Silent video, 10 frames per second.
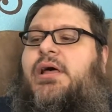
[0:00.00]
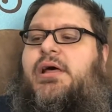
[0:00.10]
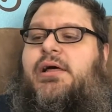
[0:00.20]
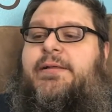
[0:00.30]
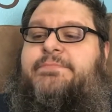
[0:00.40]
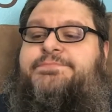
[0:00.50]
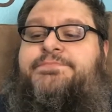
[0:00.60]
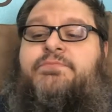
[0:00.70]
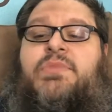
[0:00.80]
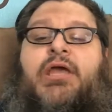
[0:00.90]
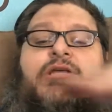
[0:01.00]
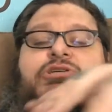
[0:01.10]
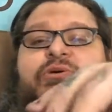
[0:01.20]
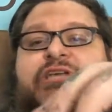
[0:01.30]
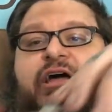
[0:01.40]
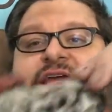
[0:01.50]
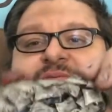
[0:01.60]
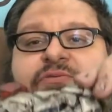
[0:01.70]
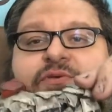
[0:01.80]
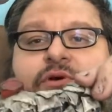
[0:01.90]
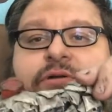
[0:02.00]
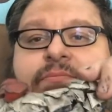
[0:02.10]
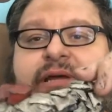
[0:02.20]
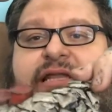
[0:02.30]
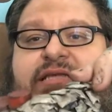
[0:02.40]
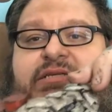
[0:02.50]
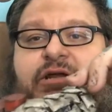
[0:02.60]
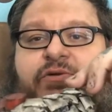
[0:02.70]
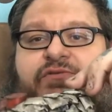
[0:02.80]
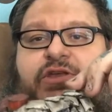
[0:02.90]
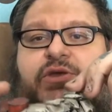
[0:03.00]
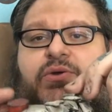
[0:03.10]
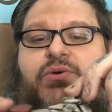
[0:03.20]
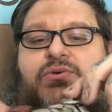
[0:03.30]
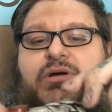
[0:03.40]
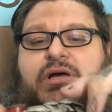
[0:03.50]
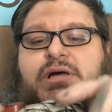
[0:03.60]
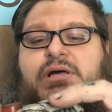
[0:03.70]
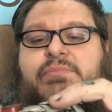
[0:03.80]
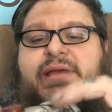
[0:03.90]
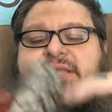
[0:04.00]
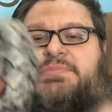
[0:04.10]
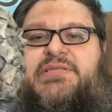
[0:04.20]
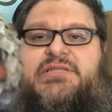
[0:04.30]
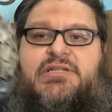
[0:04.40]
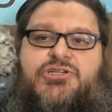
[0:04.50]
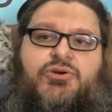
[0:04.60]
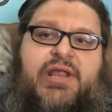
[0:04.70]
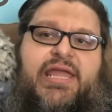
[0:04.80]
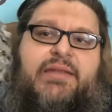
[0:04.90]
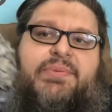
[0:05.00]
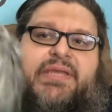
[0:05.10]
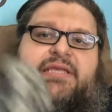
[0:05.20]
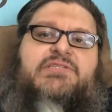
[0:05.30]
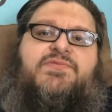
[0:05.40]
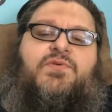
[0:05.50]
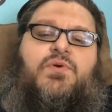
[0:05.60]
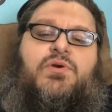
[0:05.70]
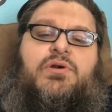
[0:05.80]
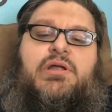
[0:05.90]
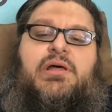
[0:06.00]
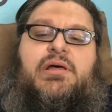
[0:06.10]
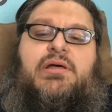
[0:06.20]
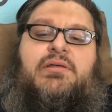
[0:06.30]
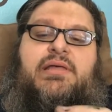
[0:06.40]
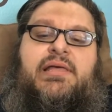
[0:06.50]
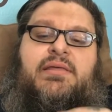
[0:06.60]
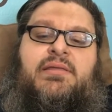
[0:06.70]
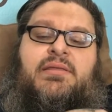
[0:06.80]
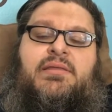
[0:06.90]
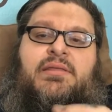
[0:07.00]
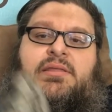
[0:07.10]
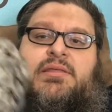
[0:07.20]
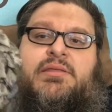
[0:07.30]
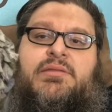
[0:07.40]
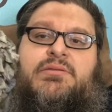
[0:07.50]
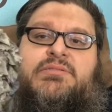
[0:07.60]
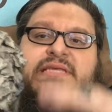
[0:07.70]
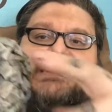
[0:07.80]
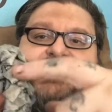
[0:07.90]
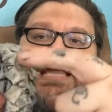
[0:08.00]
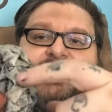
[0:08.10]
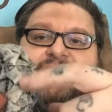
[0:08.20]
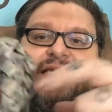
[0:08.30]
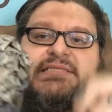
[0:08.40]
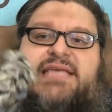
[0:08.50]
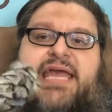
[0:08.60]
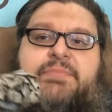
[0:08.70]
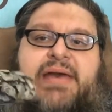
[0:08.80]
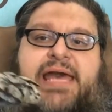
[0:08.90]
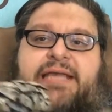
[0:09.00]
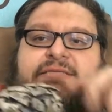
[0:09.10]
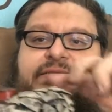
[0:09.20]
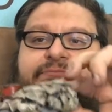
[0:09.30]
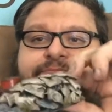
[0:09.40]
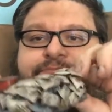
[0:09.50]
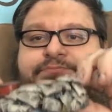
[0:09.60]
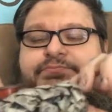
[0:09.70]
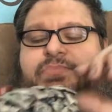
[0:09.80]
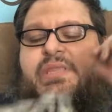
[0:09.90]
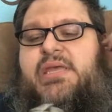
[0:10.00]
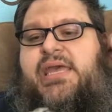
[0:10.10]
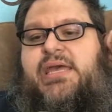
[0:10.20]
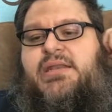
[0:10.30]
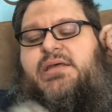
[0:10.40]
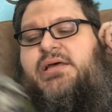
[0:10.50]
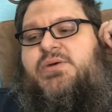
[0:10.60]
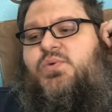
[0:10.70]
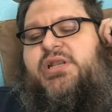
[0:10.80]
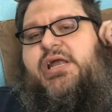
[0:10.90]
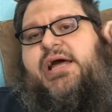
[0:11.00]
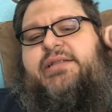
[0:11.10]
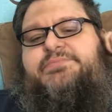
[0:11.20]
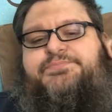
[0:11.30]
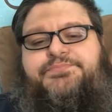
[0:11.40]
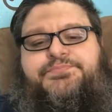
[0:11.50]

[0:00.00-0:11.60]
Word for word: Um, so we saw this before. I did this on a review, uh, made up this little terrain piece for uh, testing out these sandbags and uh, whatnot.